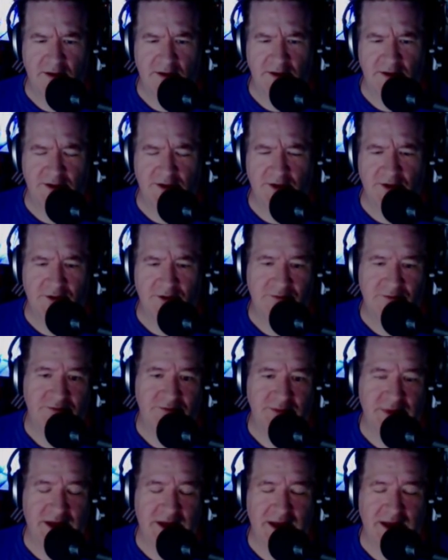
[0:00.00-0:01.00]
So
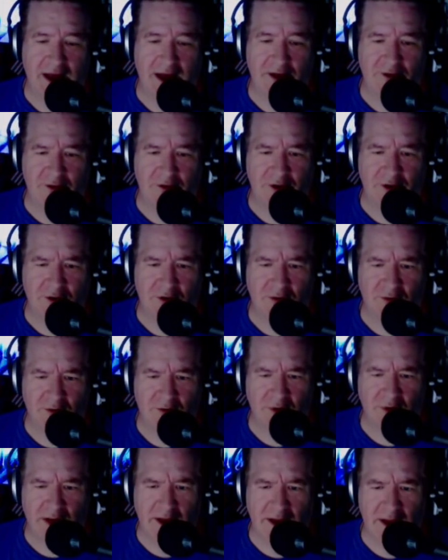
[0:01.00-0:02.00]
I don't know.
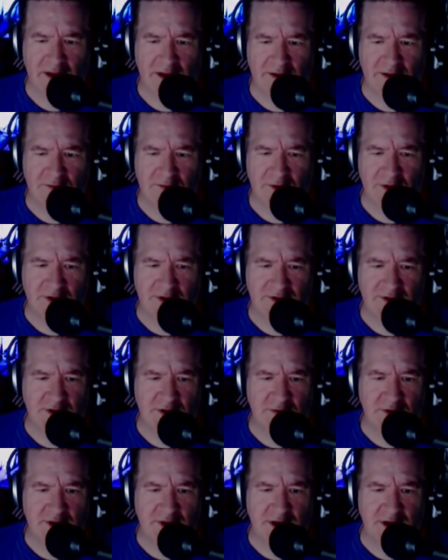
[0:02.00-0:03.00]
I can't really
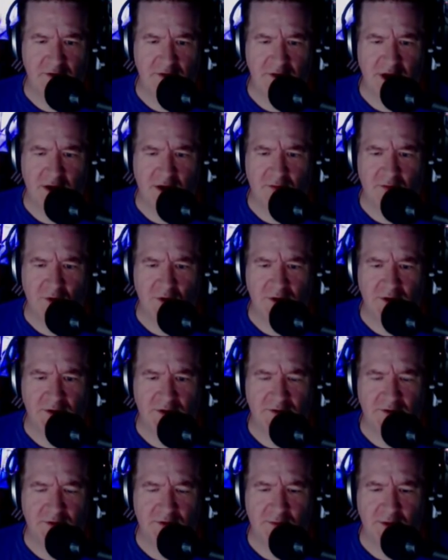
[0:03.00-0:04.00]
see what the outcome
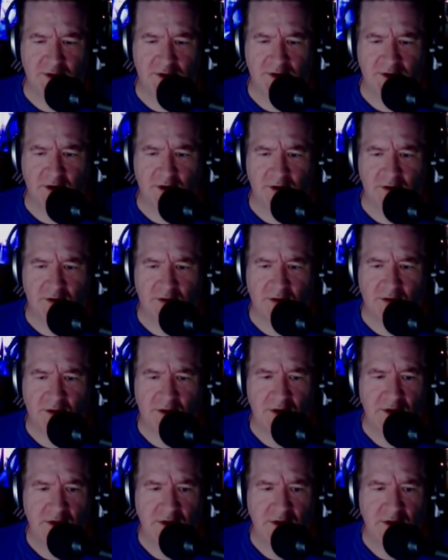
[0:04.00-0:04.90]
was from this article.